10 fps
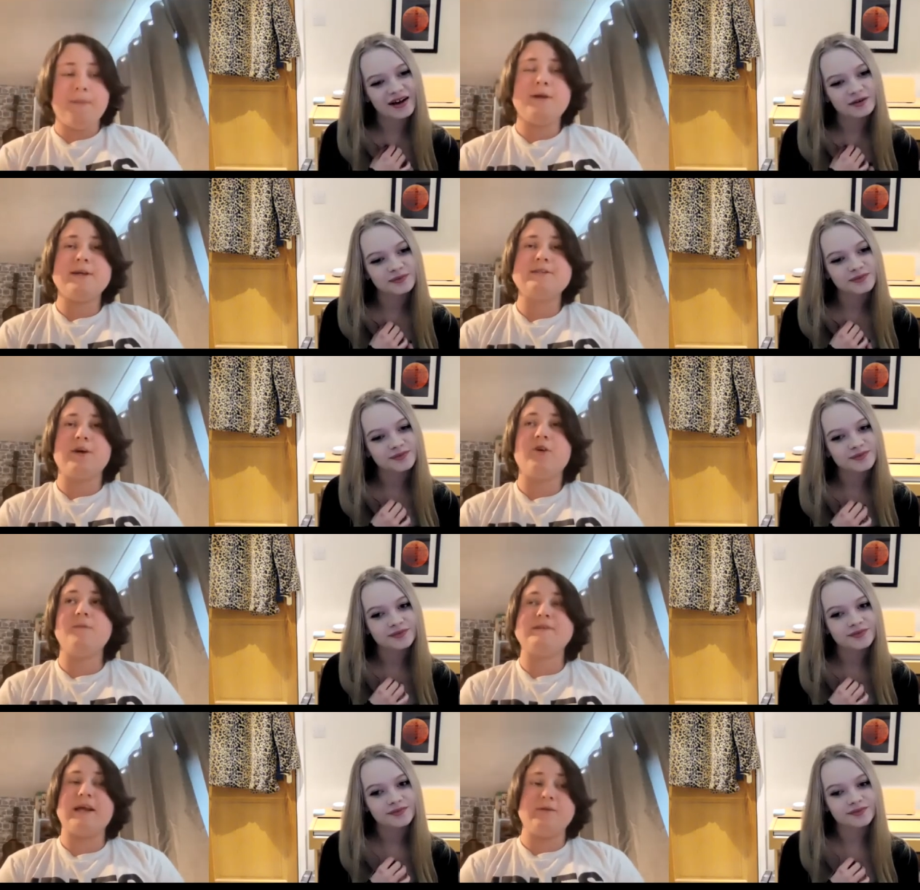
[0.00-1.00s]
Speaker 1: I was say
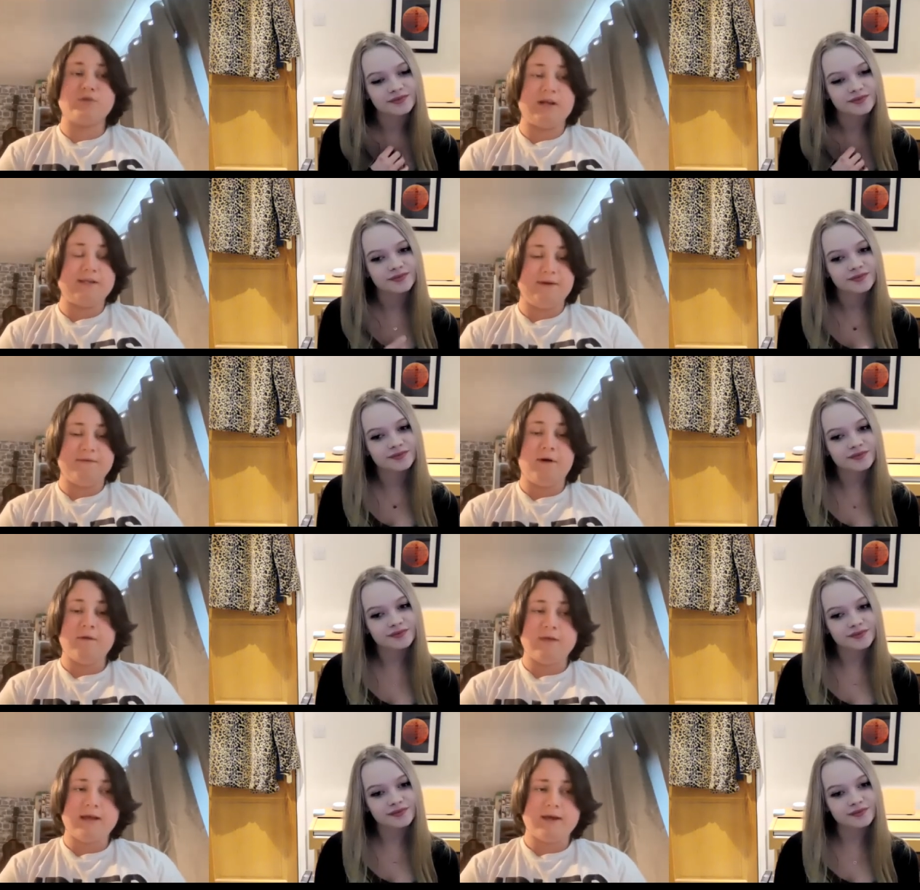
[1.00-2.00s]
100%, it was great to be
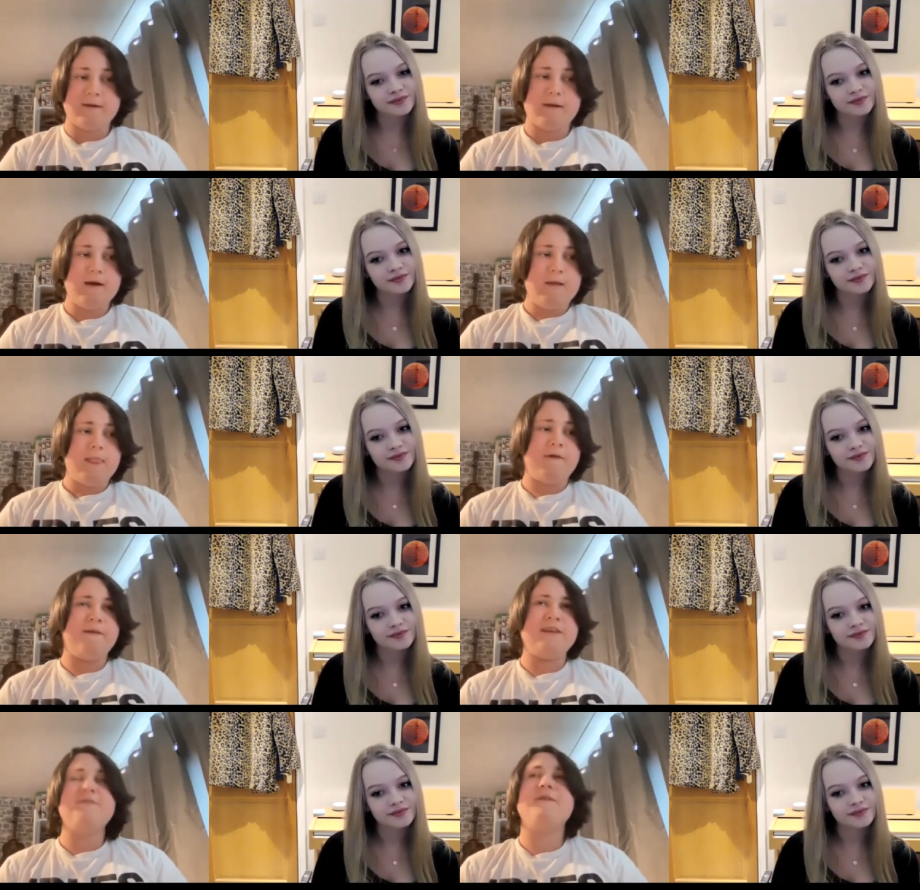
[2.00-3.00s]
involved. Like, I
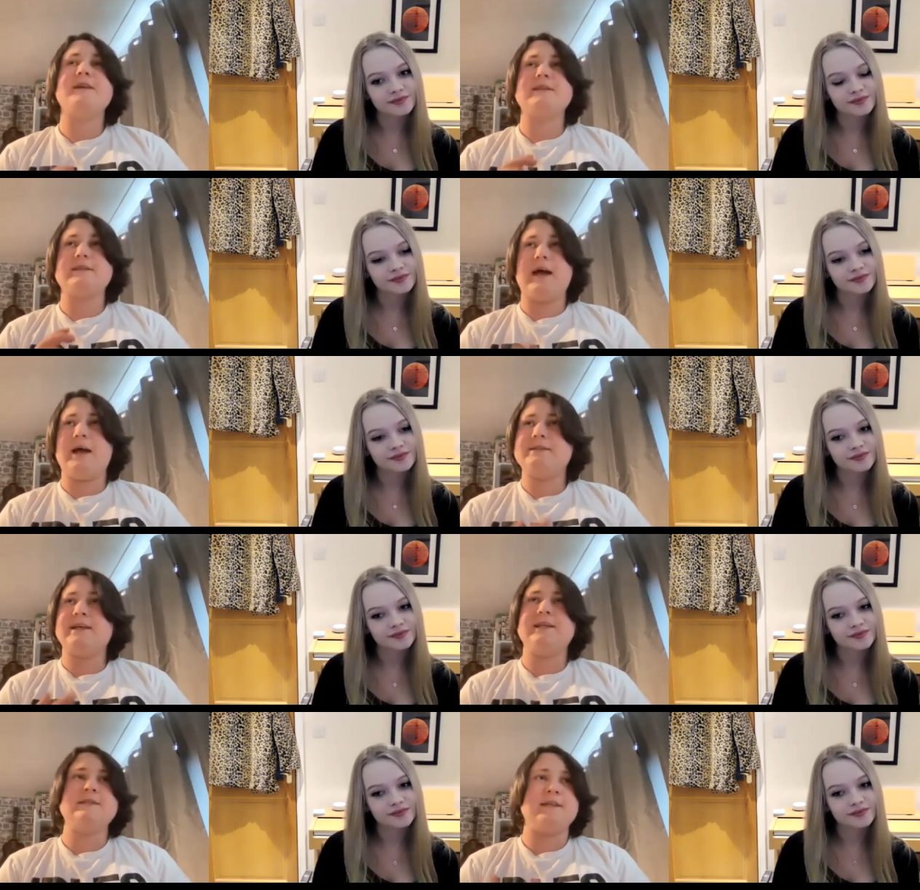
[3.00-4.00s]
think the thing, I
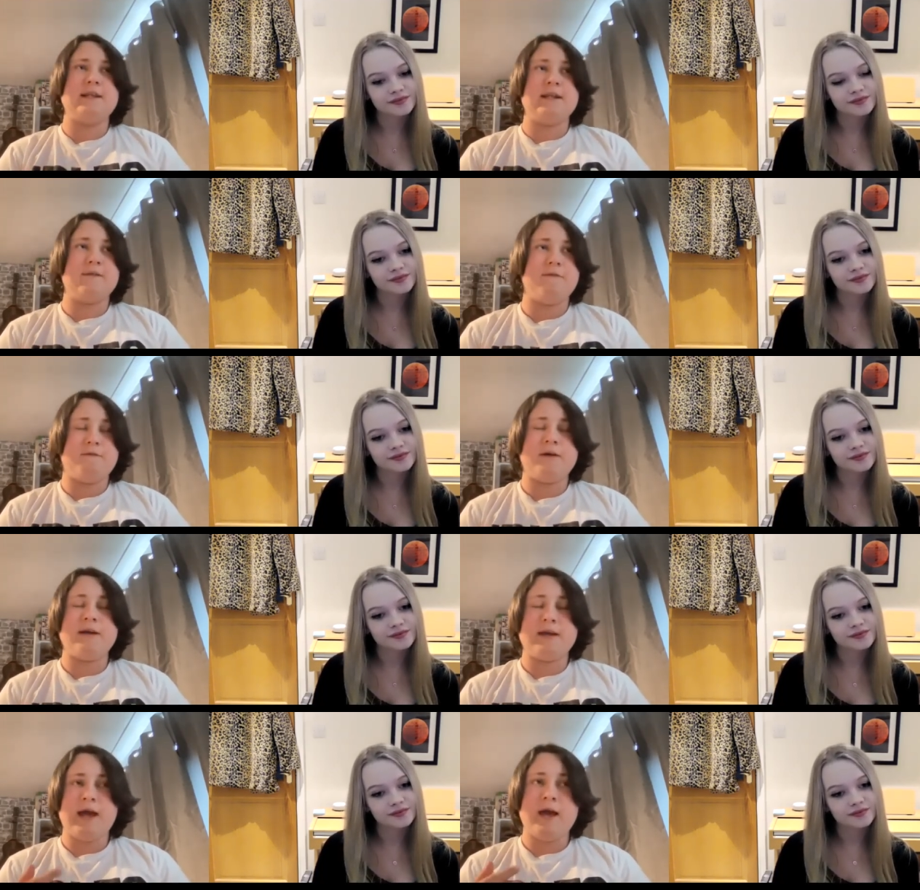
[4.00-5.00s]
said this in a different
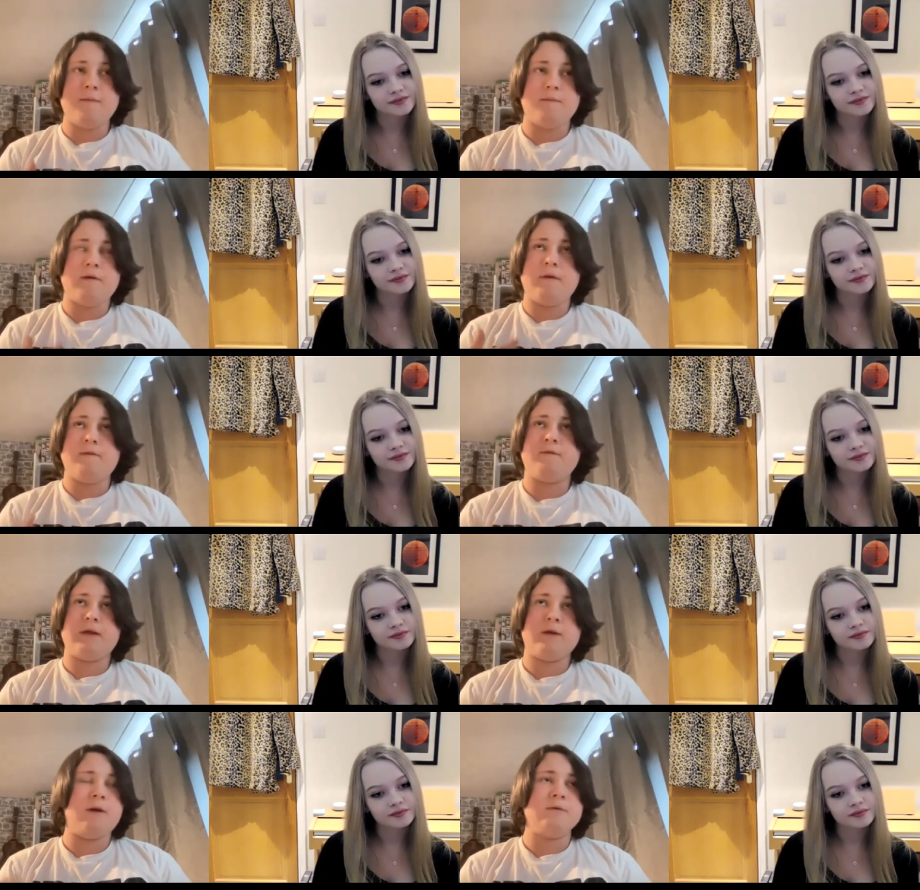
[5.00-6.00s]
thing, um, of,
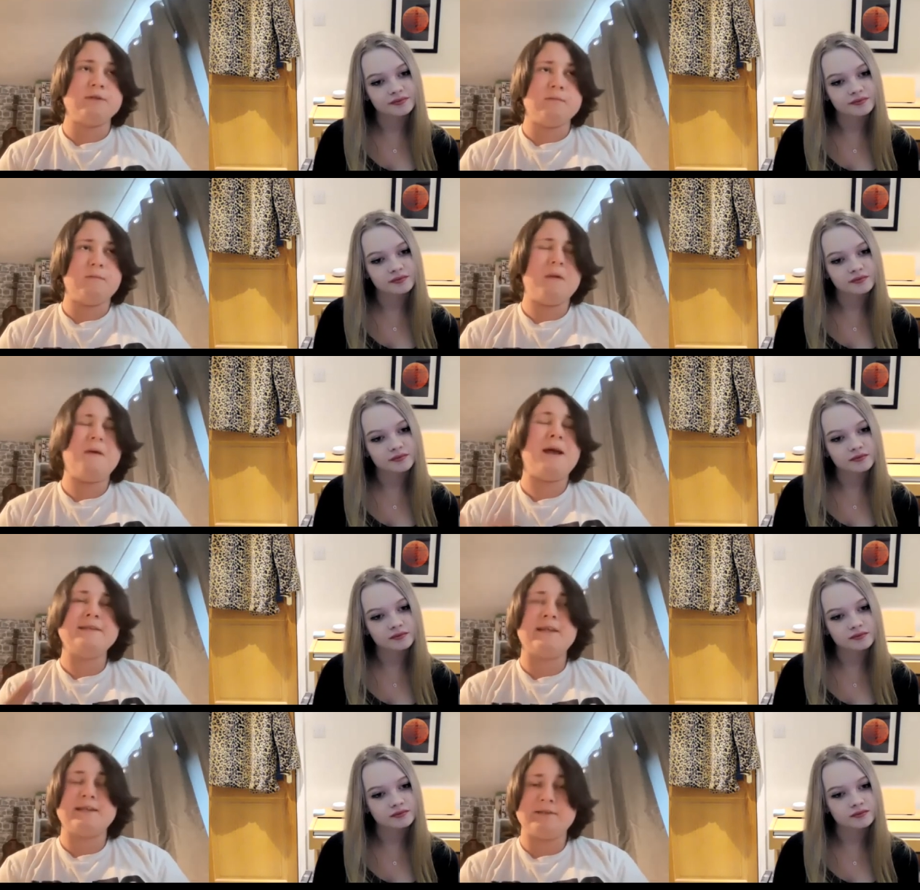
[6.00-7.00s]
like when I was, yeah, I
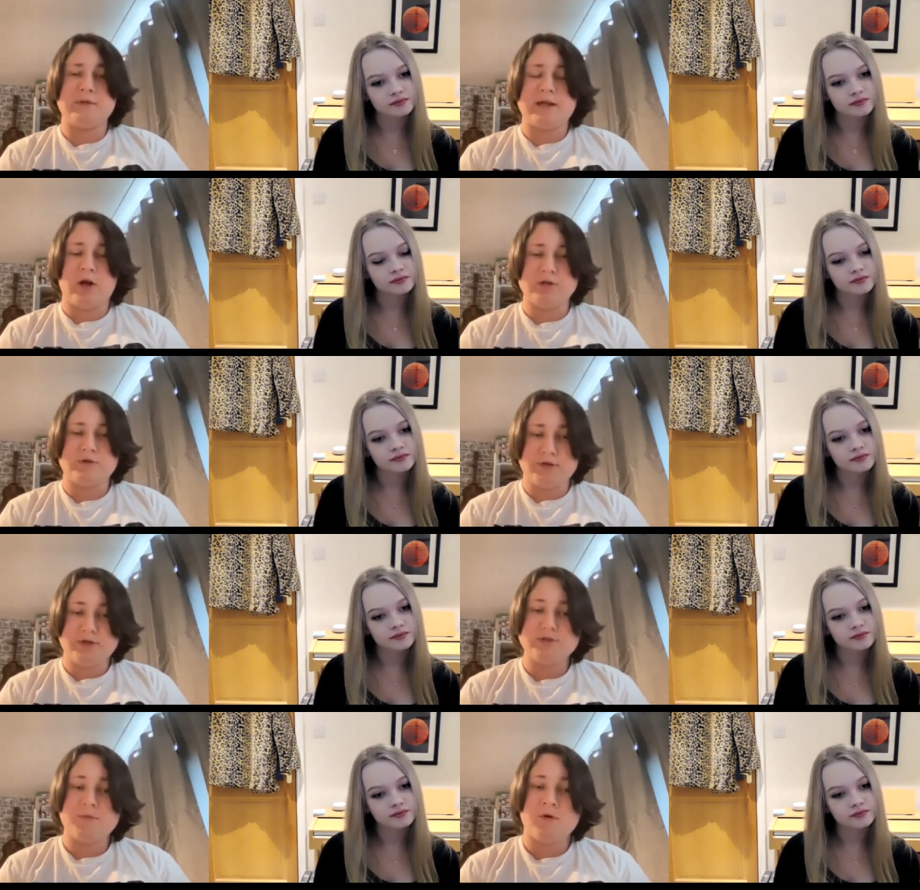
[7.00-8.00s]
said it's still like an Austrian
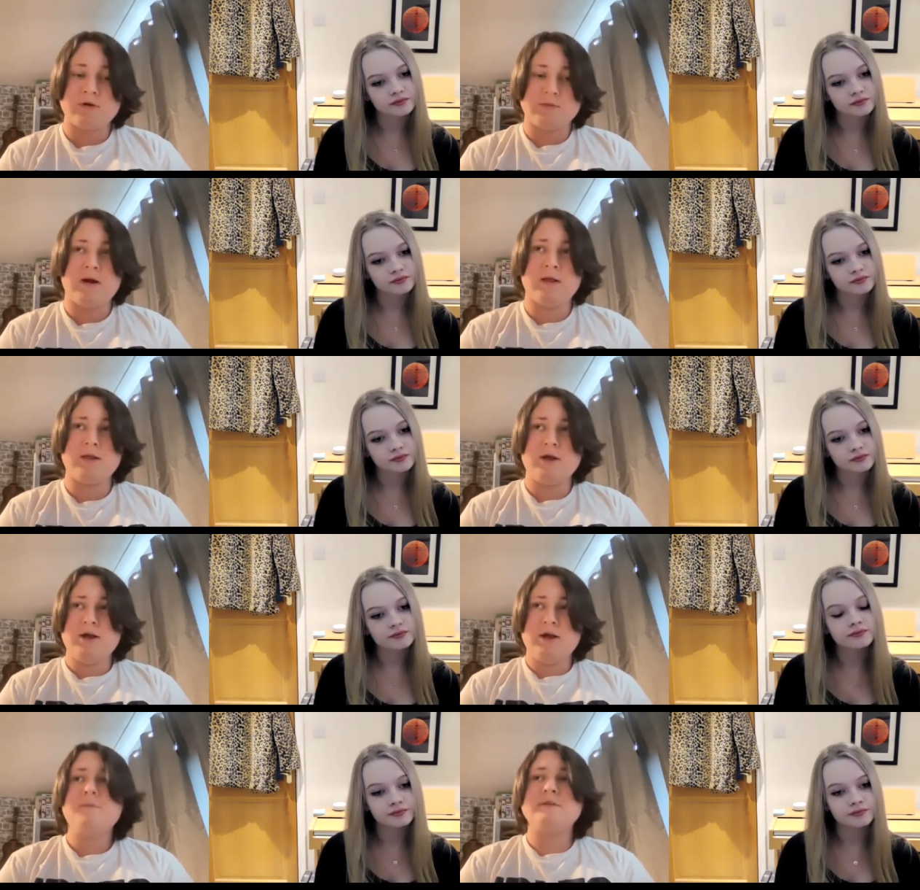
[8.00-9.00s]
news report as well.
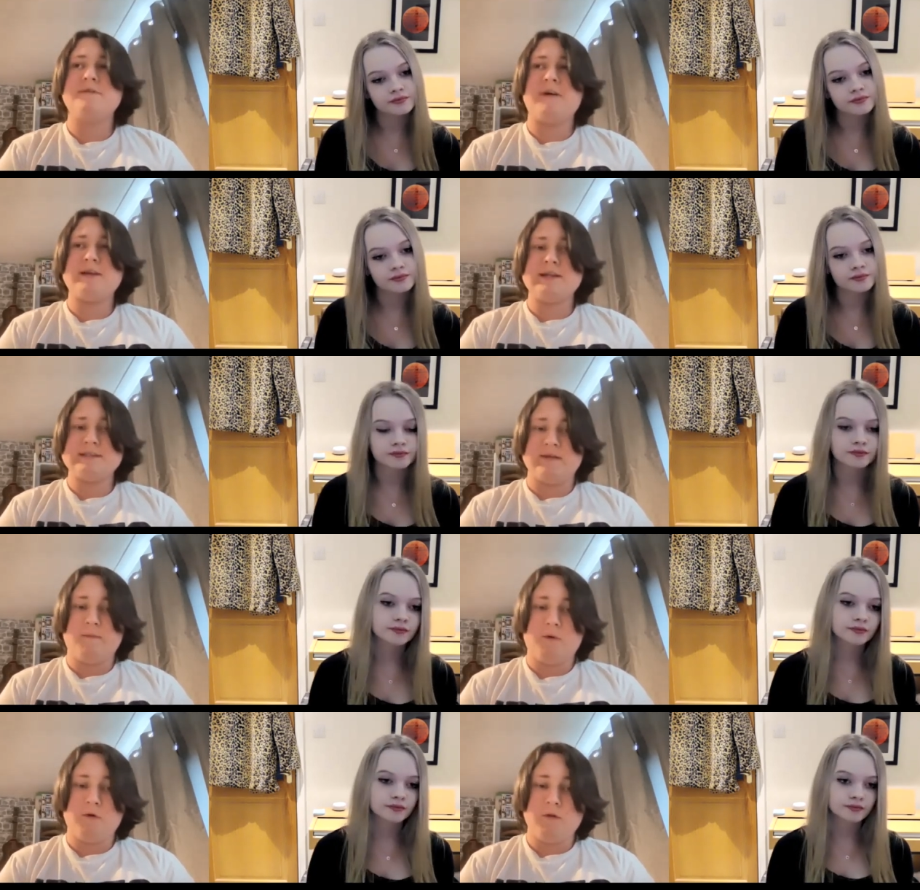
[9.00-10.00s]
Mm-hmm. But the fact that it's
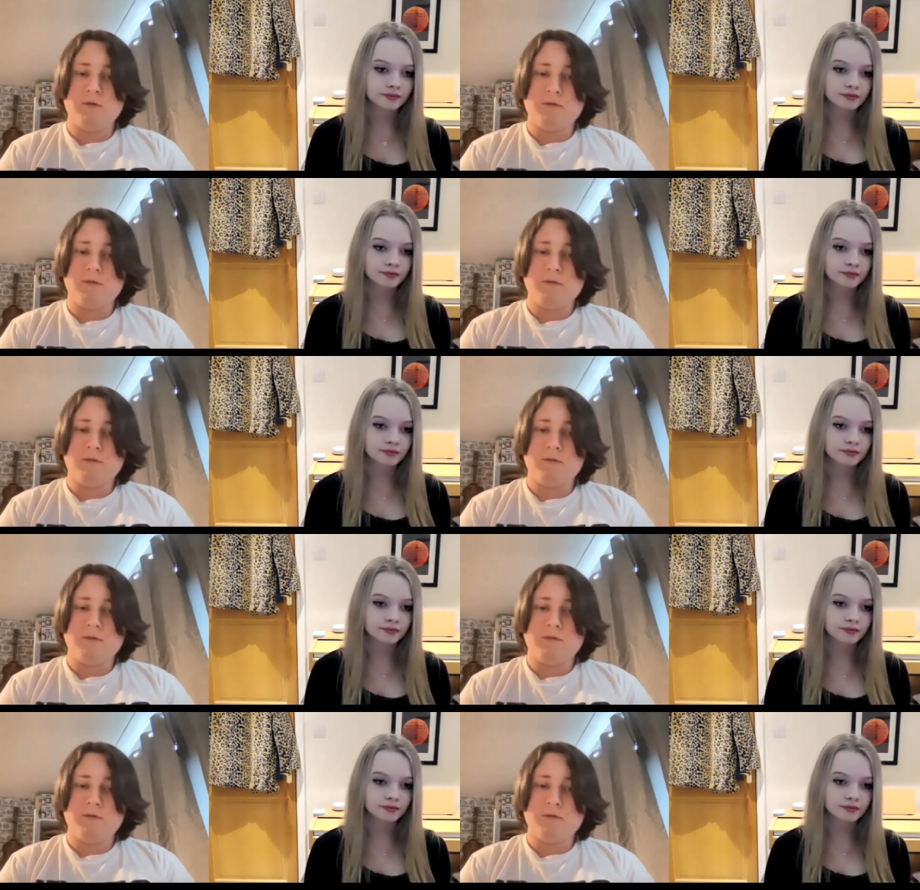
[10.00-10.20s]
Liverpool,